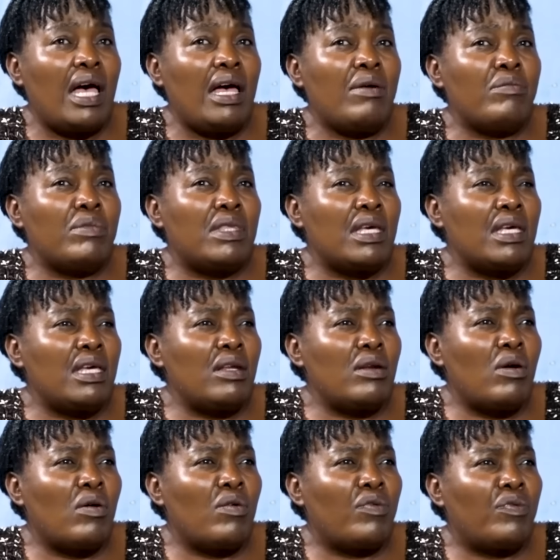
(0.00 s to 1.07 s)
I'm thinking
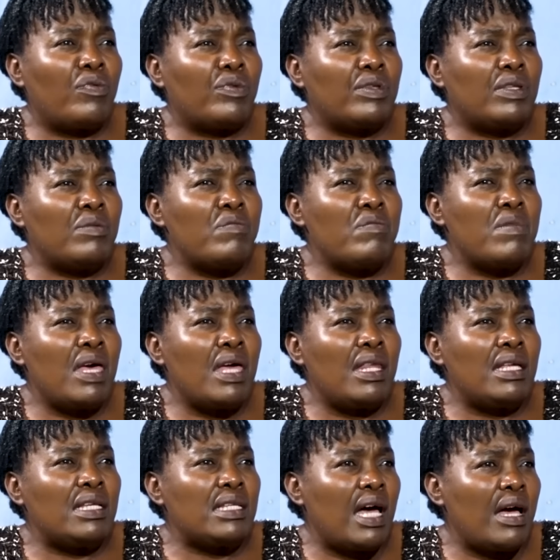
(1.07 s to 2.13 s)
of the
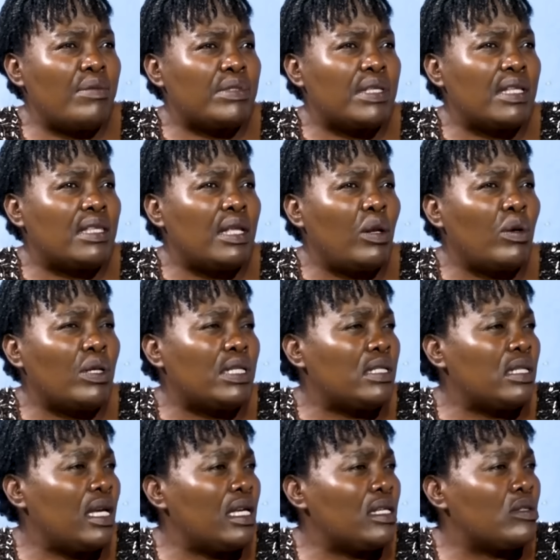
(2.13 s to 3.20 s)
many times that the Lord
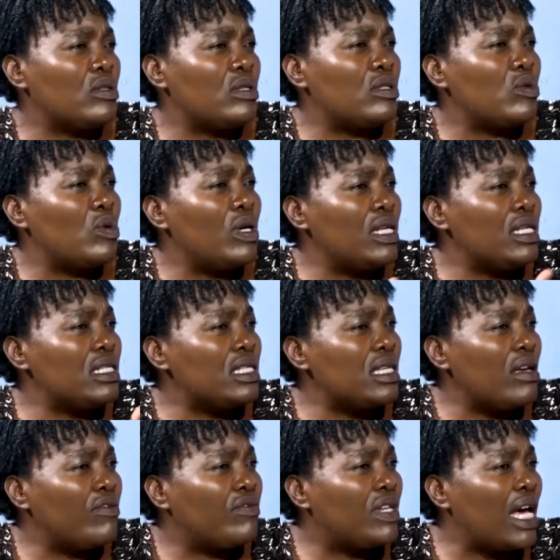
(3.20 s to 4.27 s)
has not only
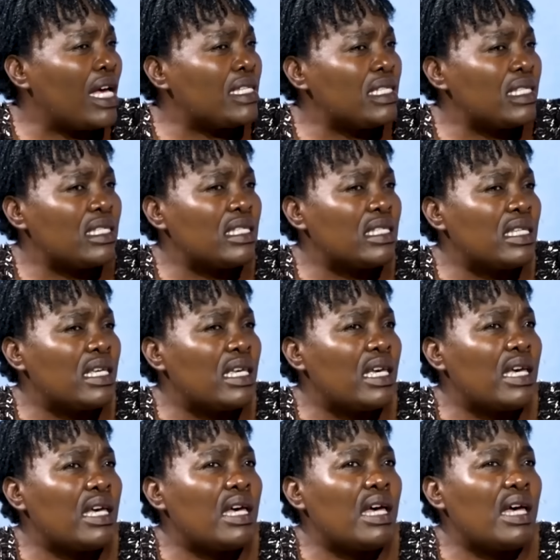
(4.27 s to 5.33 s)
saved us,
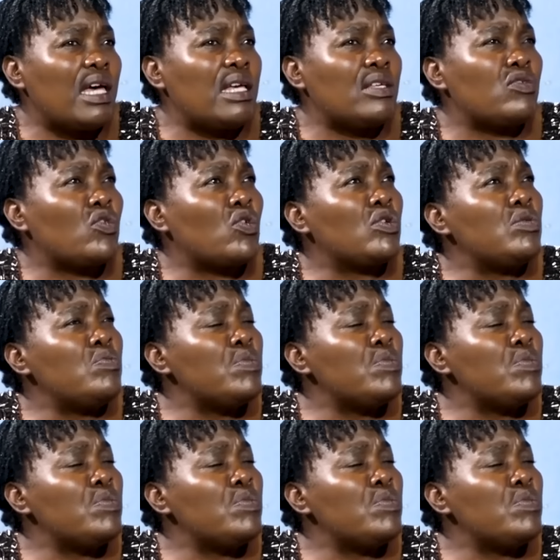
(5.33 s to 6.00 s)
has wrought